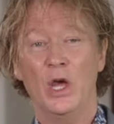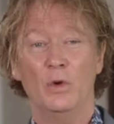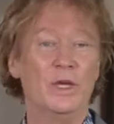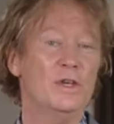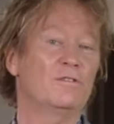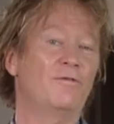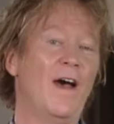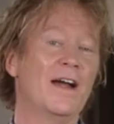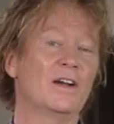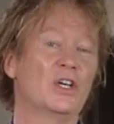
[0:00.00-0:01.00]
We use
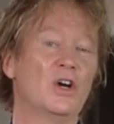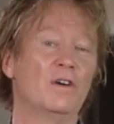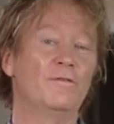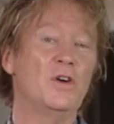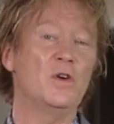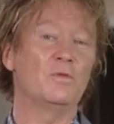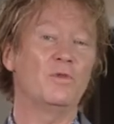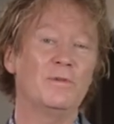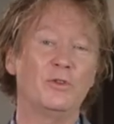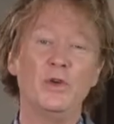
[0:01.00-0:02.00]
fire to cook food.
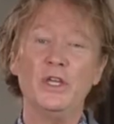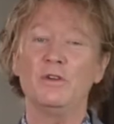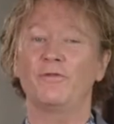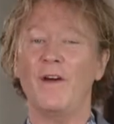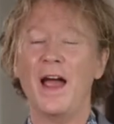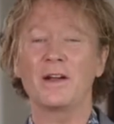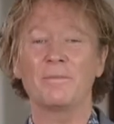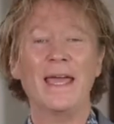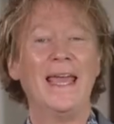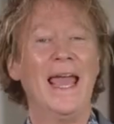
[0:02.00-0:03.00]
We, we use fire to
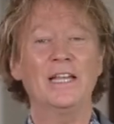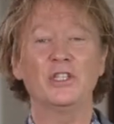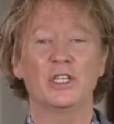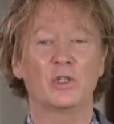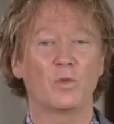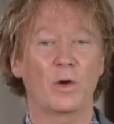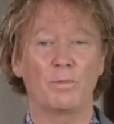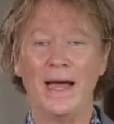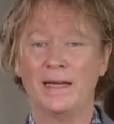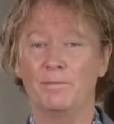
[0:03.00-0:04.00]
make engines work
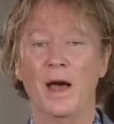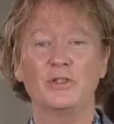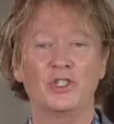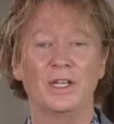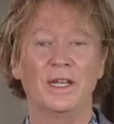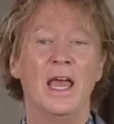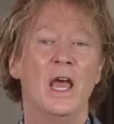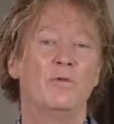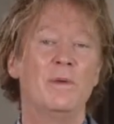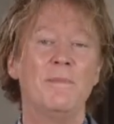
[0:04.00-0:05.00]
by combustion.
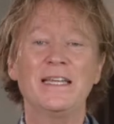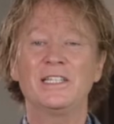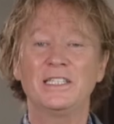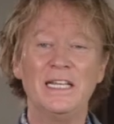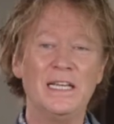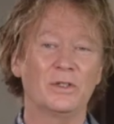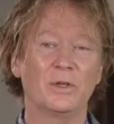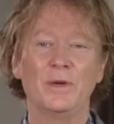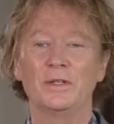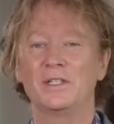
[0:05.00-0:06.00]
We make steel to
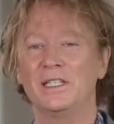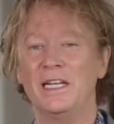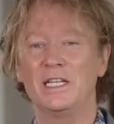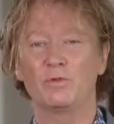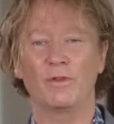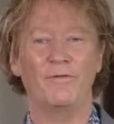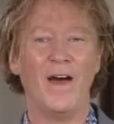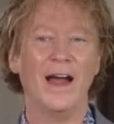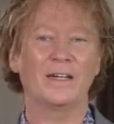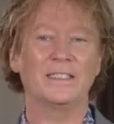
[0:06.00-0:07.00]
build cities with
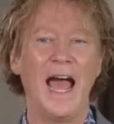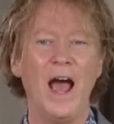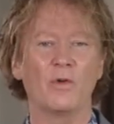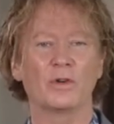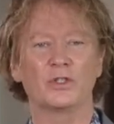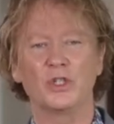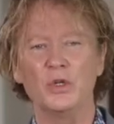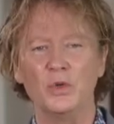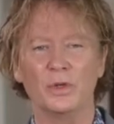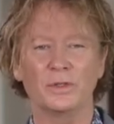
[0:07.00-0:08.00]
fire, towers,
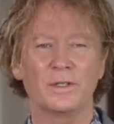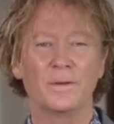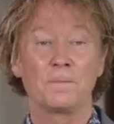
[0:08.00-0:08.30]
tools